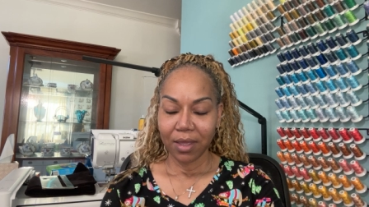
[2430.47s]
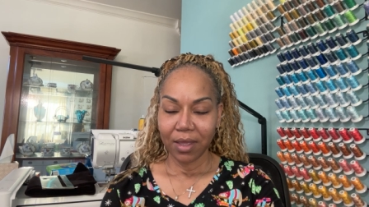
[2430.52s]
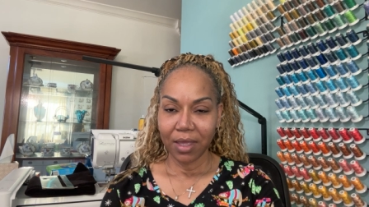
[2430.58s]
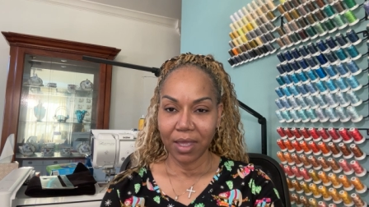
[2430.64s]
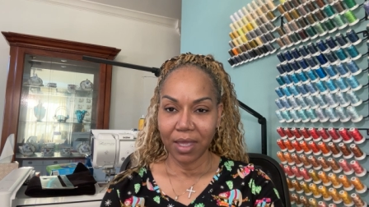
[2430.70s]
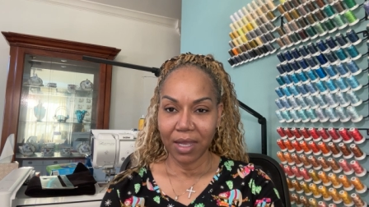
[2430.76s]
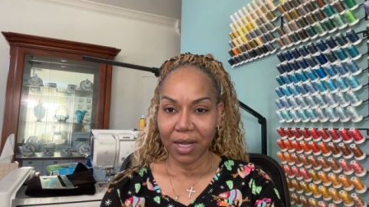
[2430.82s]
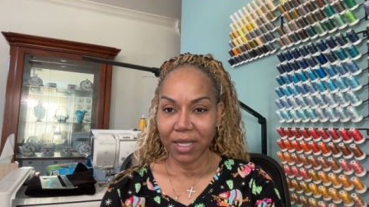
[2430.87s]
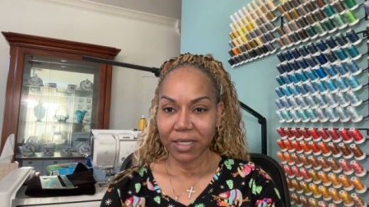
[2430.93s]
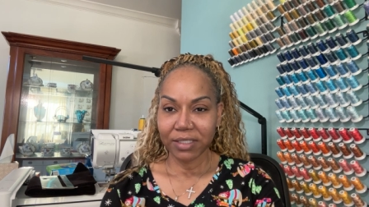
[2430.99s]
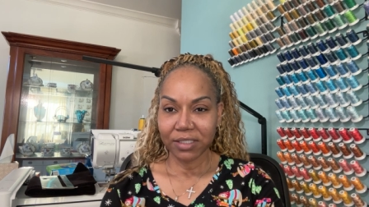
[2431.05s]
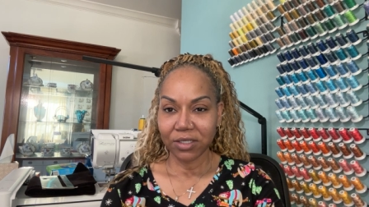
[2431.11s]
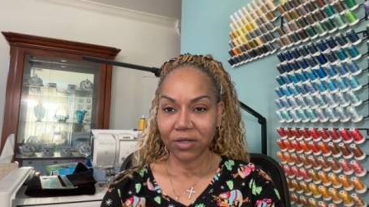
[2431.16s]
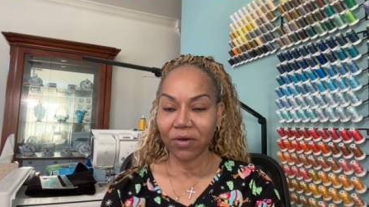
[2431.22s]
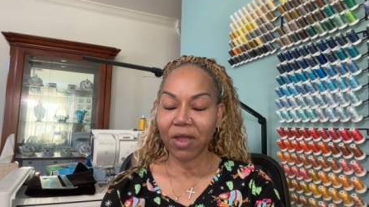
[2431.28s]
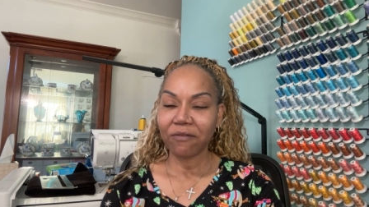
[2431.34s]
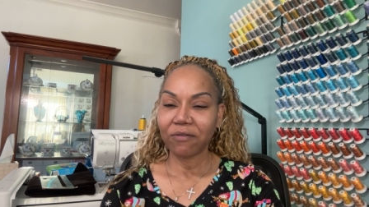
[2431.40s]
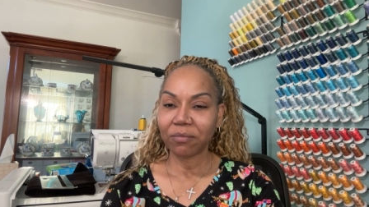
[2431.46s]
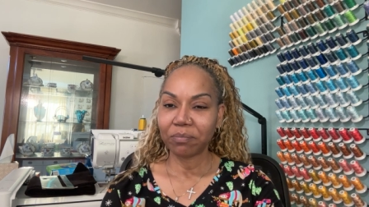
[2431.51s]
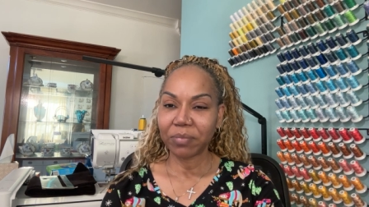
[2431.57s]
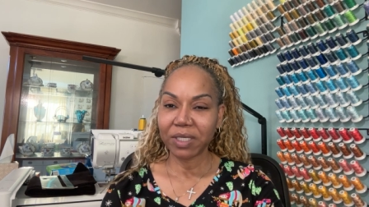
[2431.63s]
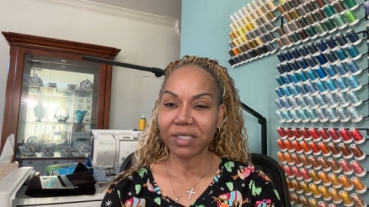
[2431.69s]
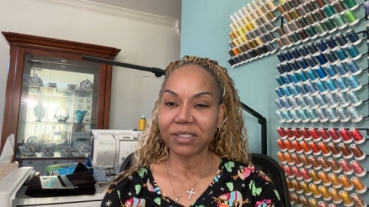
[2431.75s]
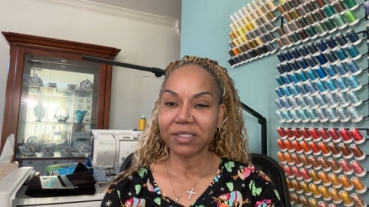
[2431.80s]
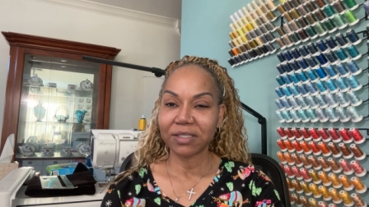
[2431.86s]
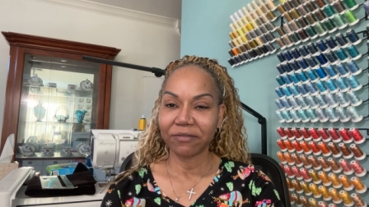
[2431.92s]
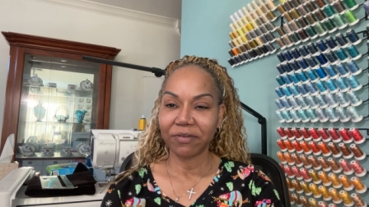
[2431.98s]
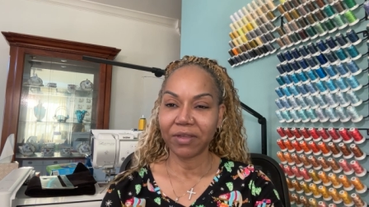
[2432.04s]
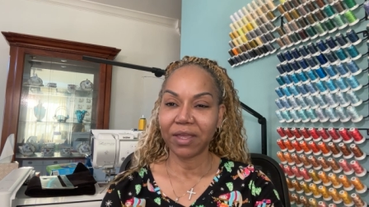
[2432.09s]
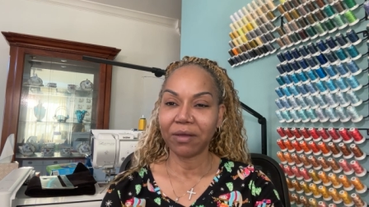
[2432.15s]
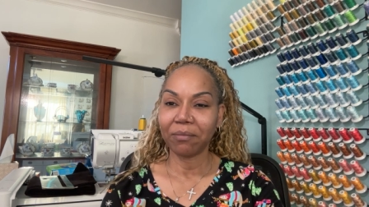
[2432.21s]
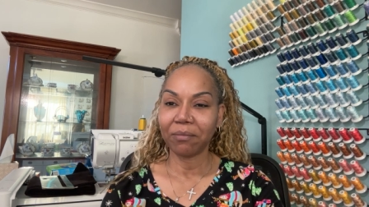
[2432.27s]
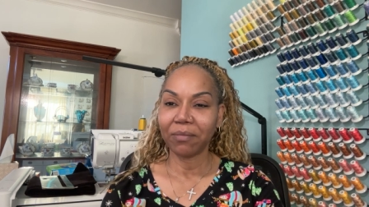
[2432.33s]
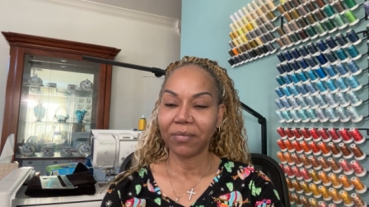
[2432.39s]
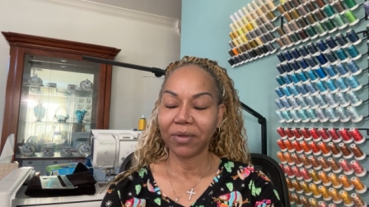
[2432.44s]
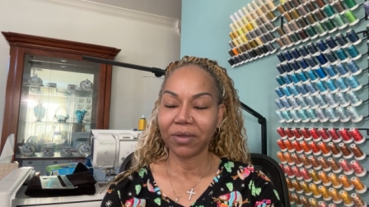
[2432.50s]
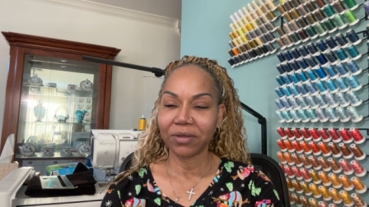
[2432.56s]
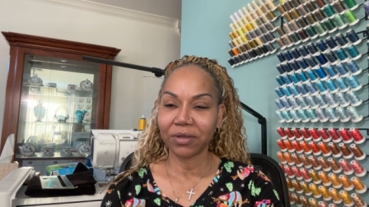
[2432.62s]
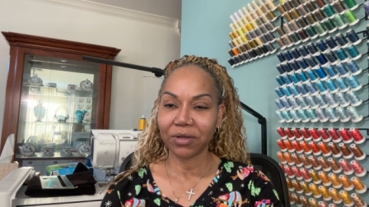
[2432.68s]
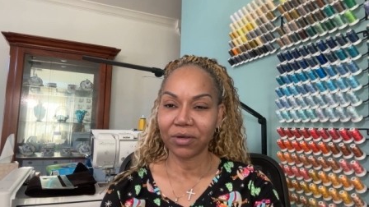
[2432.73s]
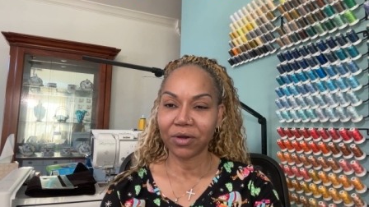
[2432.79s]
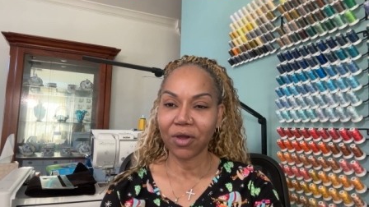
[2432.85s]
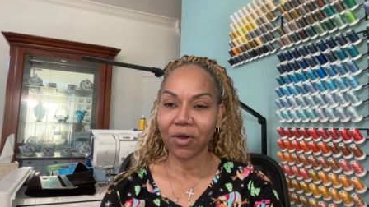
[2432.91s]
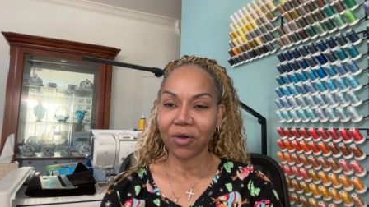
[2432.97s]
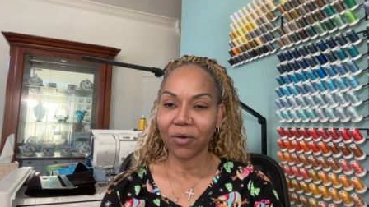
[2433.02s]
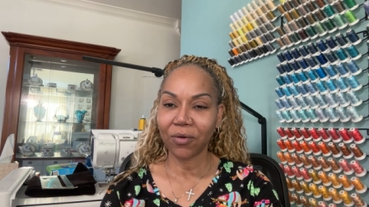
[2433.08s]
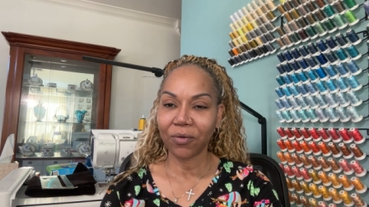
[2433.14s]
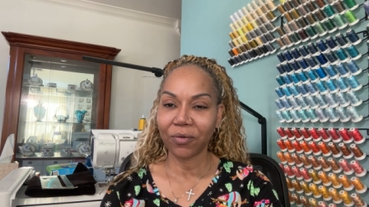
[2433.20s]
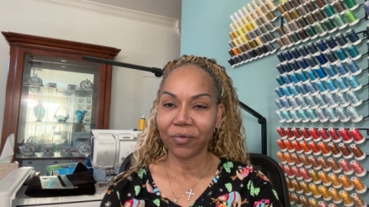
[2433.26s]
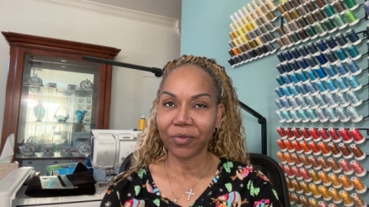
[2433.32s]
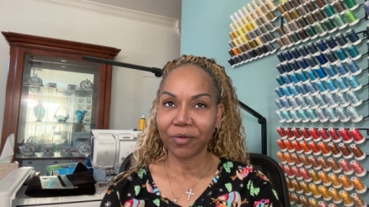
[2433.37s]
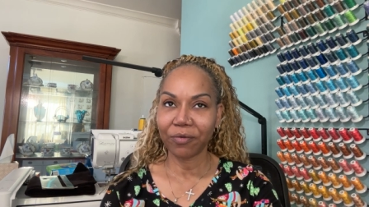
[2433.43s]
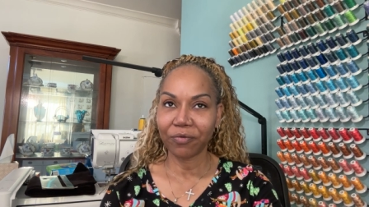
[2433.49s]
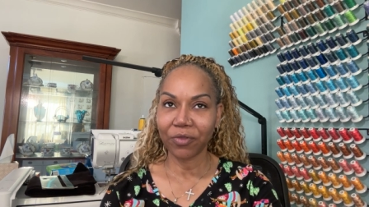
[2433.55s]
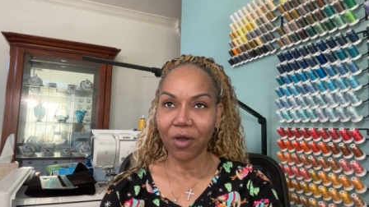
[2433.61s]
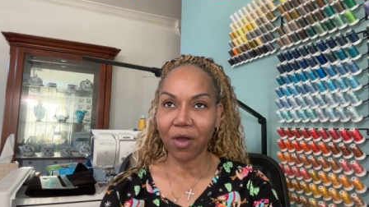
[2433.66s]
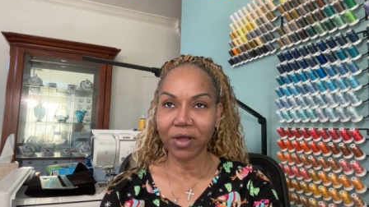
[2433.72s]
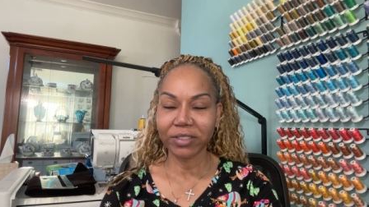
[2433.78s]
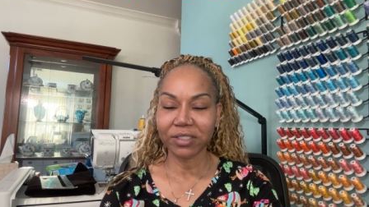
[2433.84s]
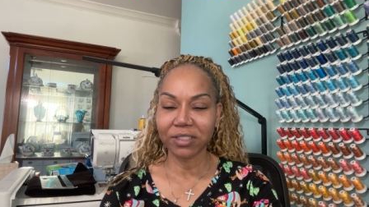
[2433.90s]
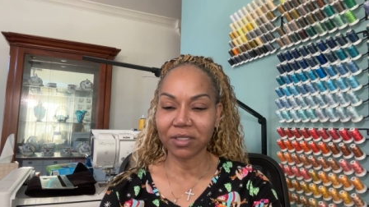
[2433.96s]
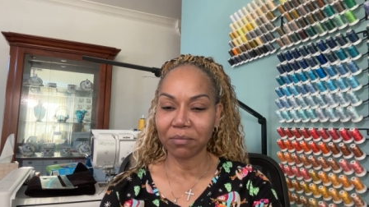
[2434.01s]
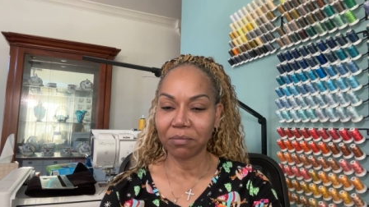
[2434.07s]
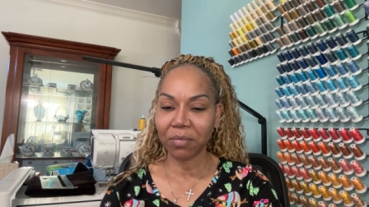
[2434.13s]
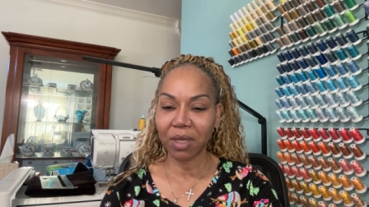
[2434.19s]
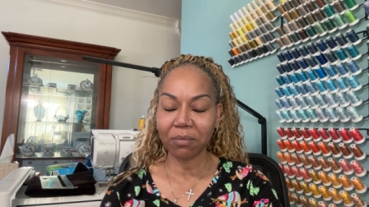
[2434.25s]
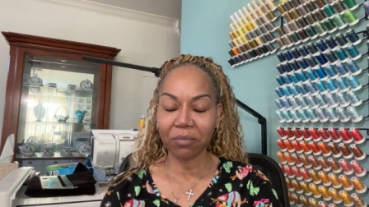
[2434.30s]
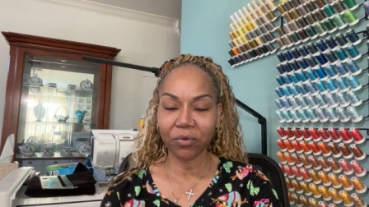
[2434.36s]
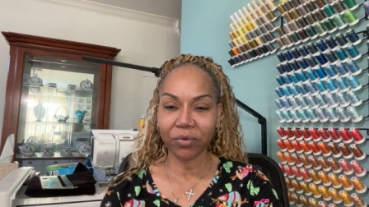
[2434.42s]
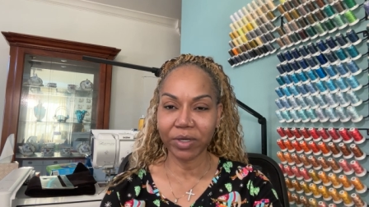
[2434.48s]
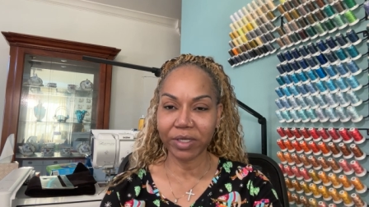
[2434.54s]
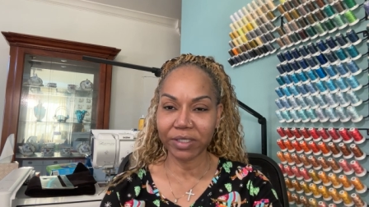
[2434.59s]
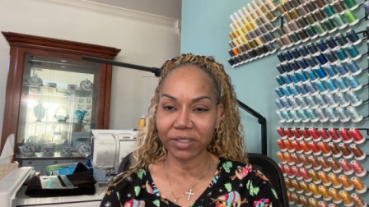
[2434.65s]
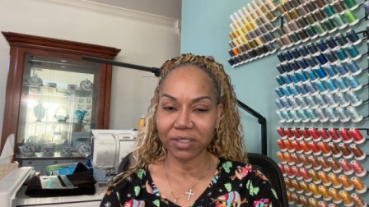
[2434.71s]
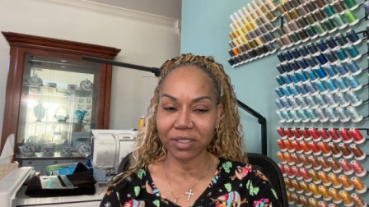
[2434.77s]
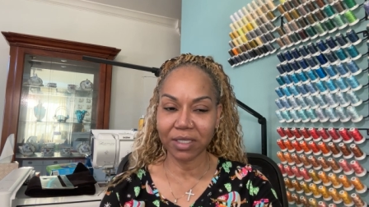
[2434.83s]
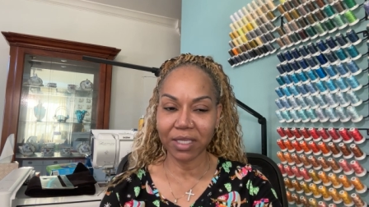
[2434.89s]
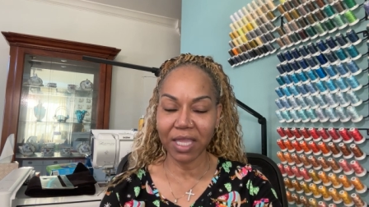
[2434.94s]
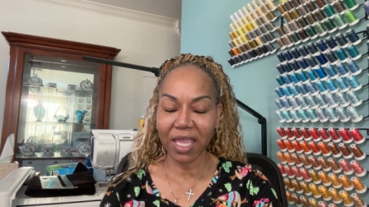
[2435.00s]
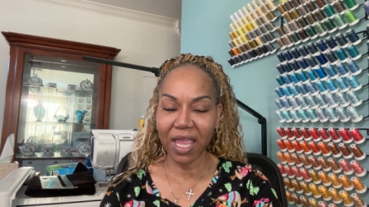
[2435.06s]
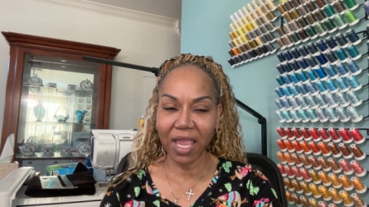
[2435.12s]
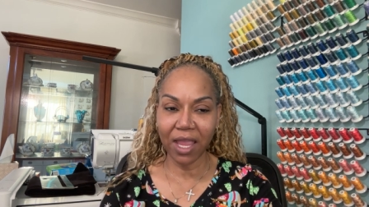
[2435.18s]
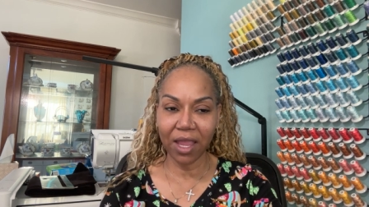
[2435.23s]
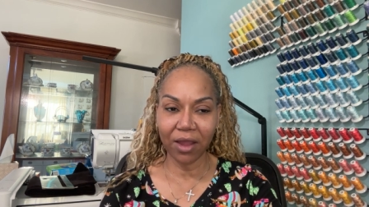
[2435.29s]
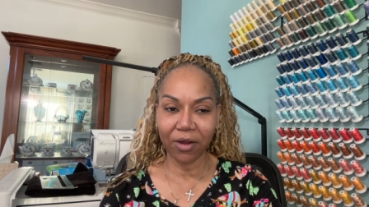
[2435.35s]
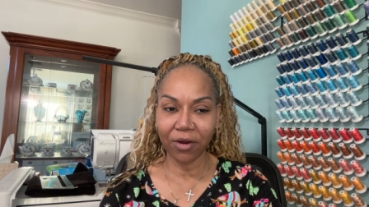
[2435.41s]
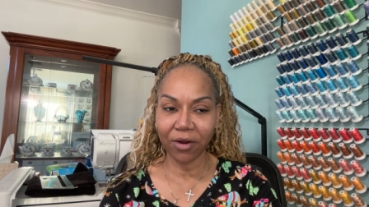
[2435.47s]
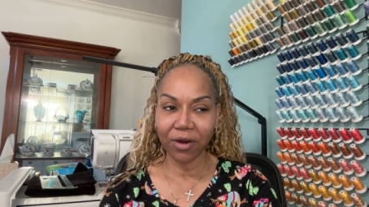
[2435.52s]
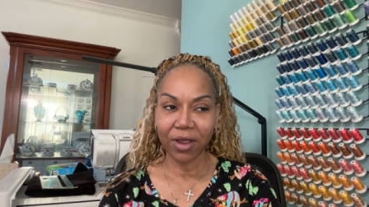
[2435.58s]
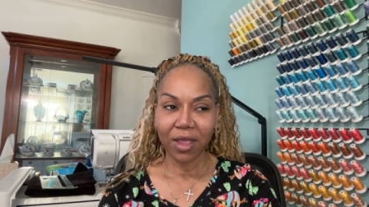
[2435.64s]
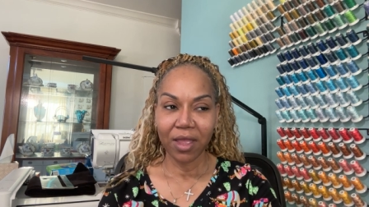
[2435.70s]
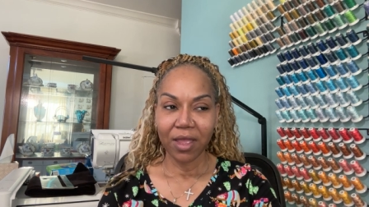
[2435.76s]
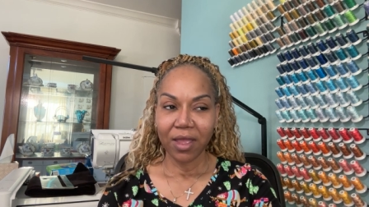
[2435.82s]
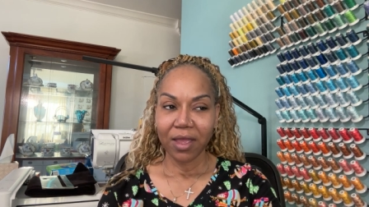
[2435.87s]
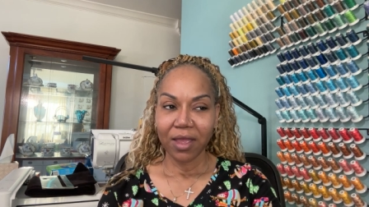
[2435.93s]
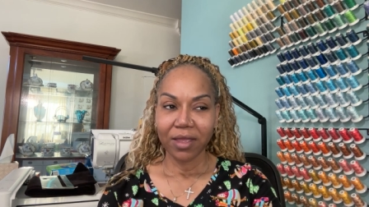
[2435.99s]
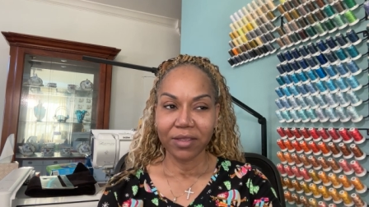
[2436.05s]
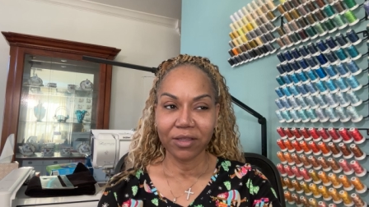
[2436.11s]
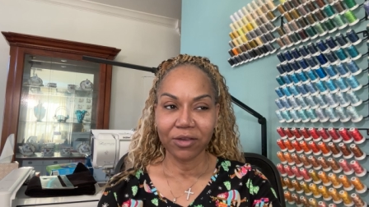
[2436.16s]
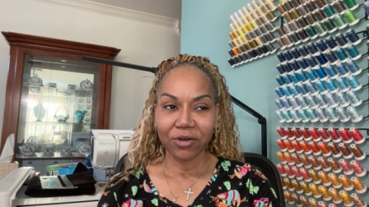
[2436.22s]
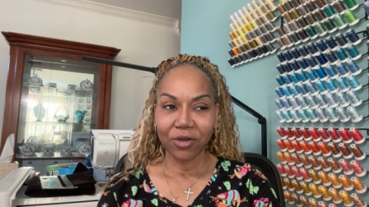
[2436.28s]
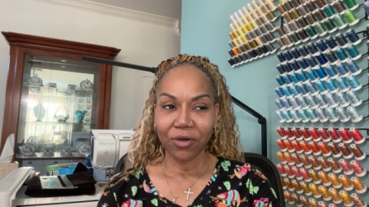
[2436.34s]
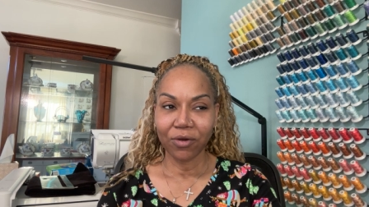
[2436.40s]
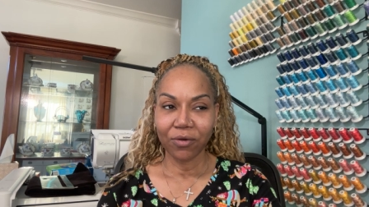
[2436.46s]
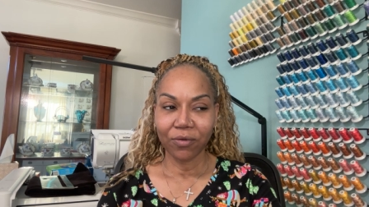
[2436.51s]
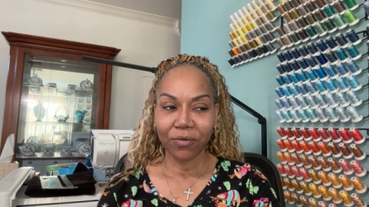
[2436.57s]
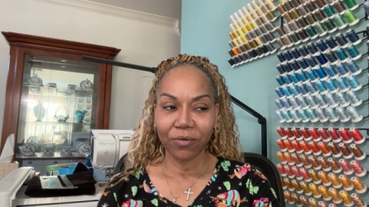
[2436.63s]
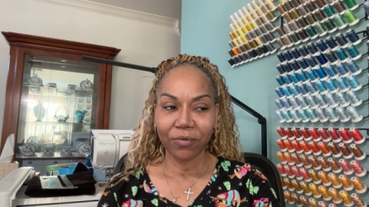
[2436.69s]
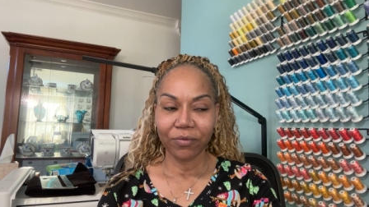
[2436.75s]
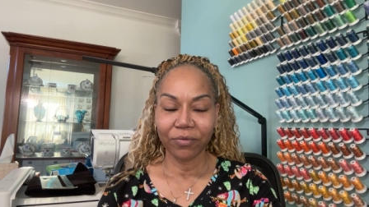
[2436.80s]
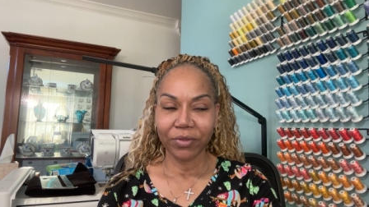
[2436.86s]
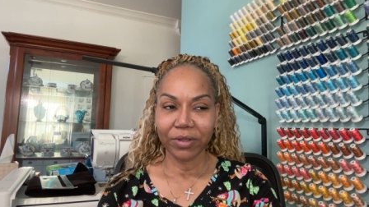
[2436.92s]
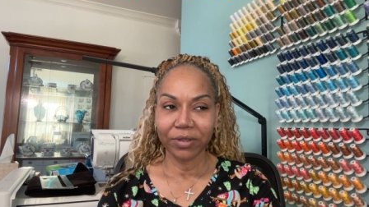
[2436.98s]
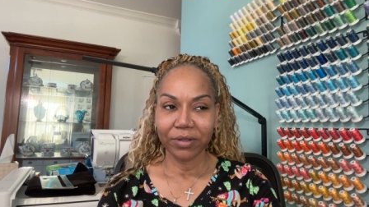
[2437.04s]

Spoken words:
and I still have a piece of him, you know, the thoughts, the memories, the care, you know,